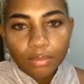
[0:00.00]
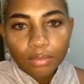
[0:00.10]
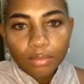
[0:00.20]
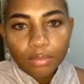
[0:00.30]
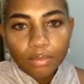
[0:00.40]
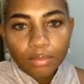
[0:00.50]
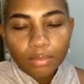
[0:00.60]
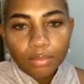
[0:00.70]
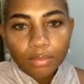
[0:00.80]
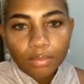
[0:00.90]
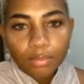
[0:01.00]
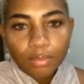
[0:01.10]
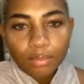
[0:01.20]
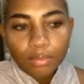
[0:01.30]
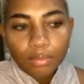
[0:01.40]

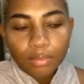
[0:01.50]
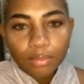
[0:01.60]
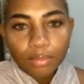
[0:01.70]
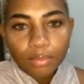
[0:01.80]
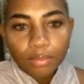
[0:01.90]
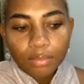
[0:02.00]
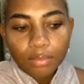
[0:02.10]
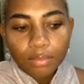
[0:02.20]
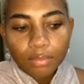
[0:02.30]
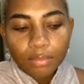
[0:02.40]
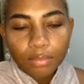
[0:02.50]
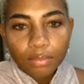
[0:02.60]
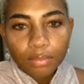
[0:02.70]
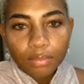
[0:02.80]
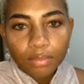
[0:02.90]

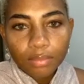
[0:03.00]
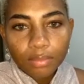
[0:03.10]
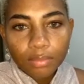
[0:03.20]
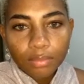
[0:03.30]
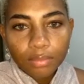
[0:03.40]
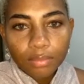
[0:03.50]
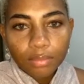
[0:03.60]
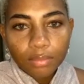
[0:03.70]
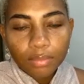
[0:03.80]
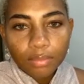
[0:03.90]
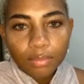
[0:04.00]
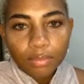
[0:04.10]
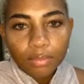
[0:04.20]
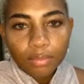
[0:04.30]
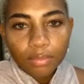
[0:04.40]

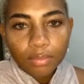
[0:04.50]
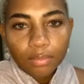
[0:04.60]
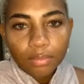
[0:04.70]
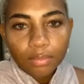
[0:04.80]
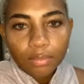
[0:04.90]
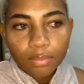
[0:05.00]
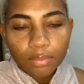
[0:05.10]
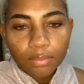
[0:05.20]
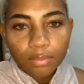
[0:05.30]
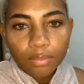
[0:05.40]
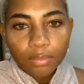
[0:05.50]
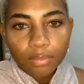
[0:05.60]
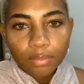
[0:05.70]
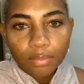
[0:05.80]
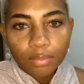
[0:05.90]

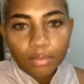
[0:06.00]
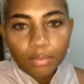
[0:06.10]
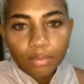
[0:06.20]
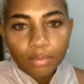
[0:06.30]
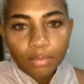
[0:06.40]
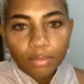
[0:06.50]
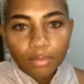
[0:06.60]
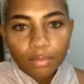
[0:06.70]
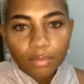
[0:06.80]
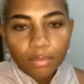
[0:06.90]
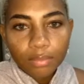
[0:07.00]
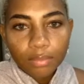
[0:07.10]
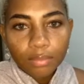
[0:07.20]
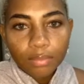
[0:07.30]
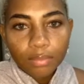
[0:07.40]

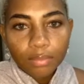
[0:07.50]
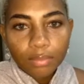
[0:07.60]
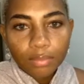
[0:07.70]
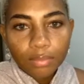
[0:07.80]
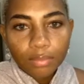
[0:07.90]
(not speaking)